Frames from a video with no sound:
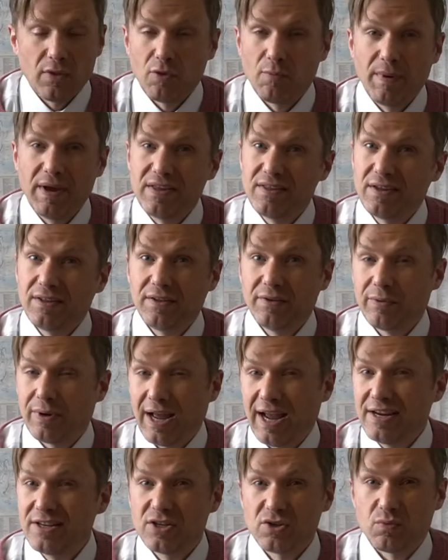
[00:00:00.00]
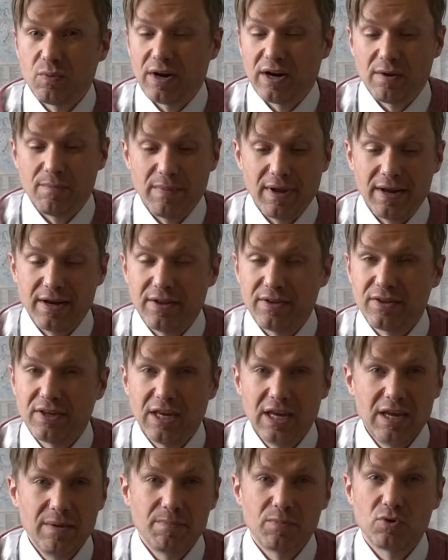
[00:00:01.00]
So basically what I just recommend is
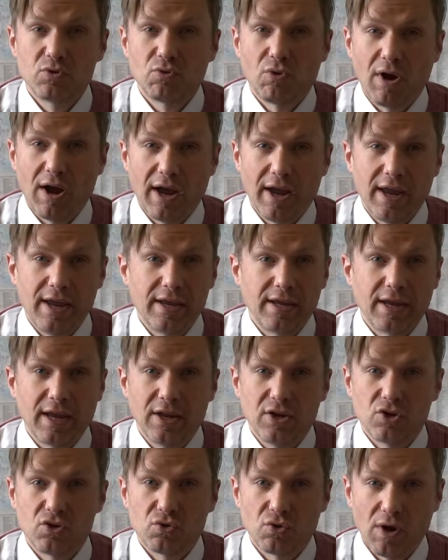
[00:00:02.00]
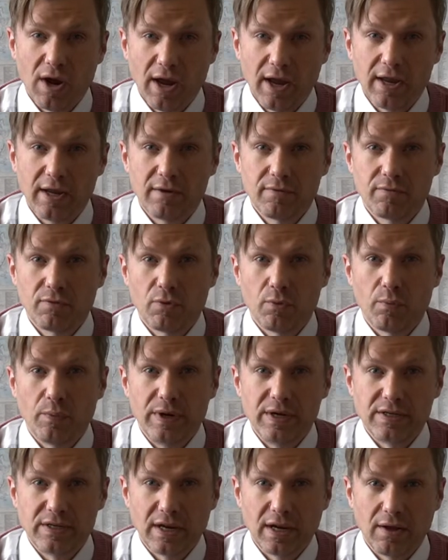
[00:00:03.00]
keep trying and trying for
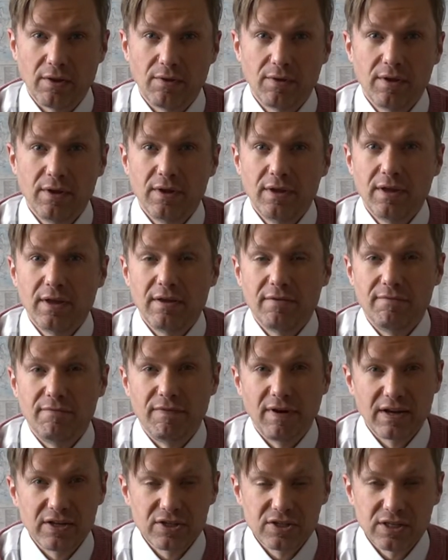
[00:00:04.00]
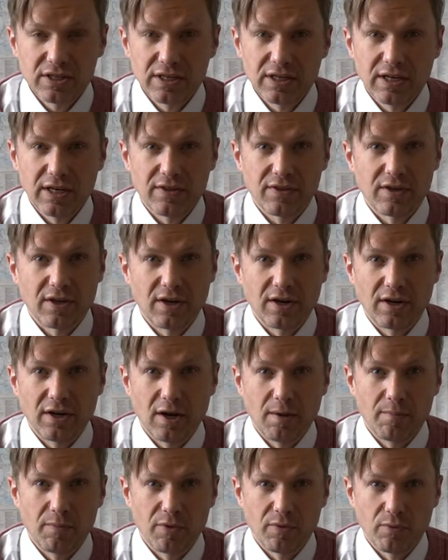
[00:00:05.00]
retail. Eventually it's going to
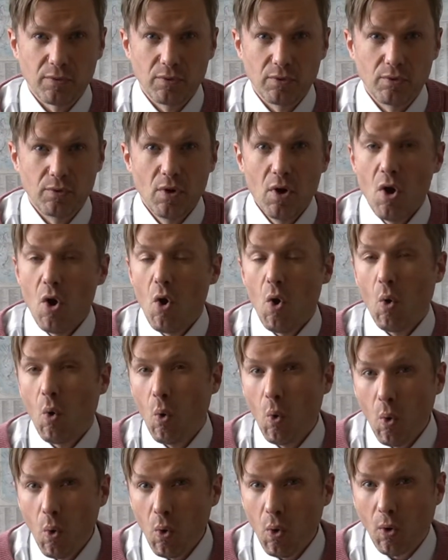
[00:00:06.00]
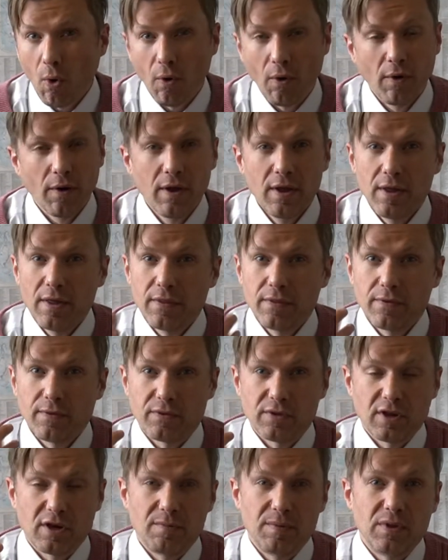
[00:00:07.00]
come through, or
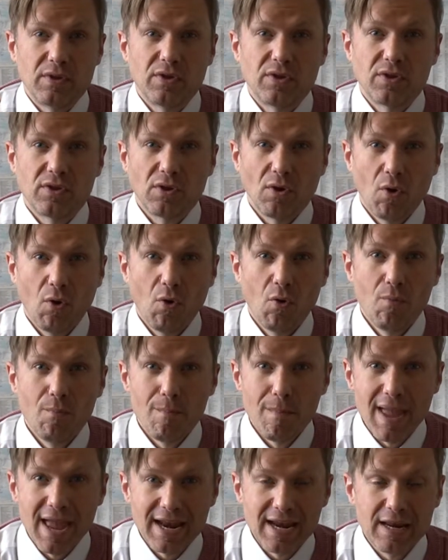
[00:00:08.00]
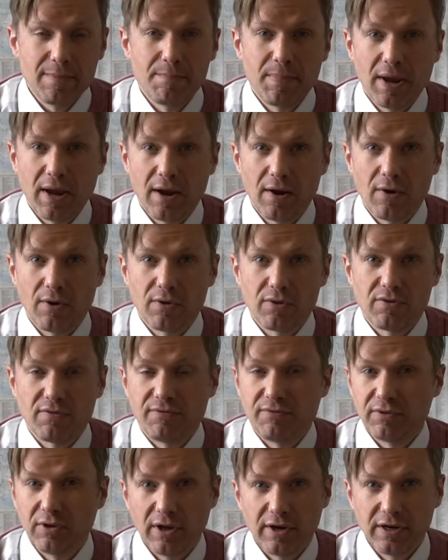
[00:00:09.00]
there's going to be so many pairs
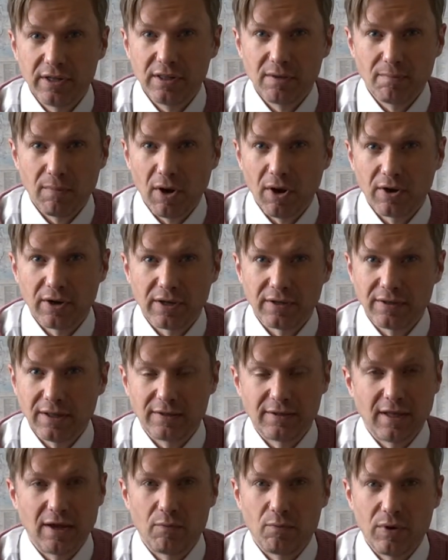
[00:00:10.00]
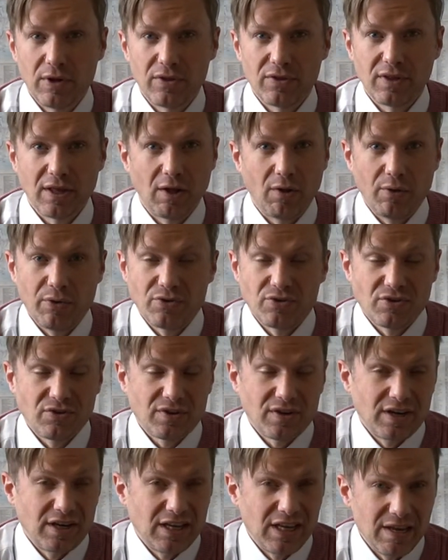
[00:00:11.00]
flooding the market that that resale is just
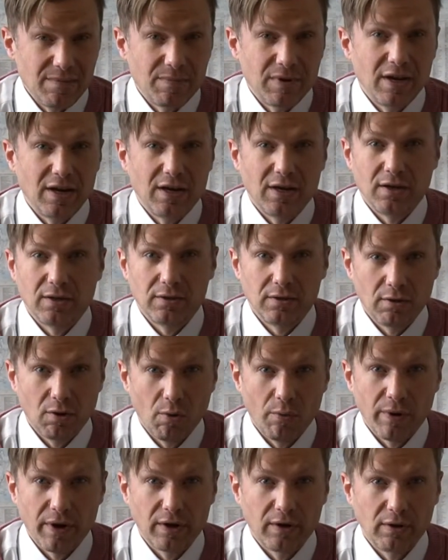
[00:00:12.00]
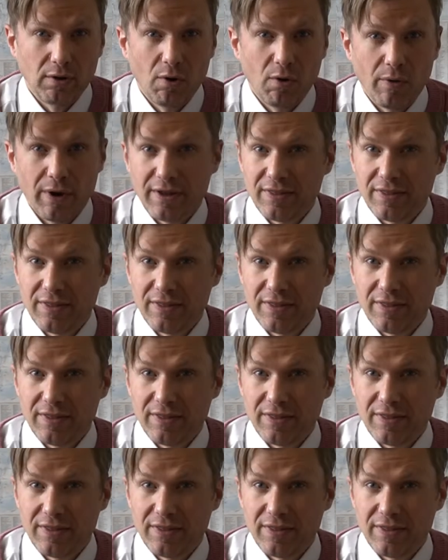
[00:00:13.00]
going to keep getting lower and lower.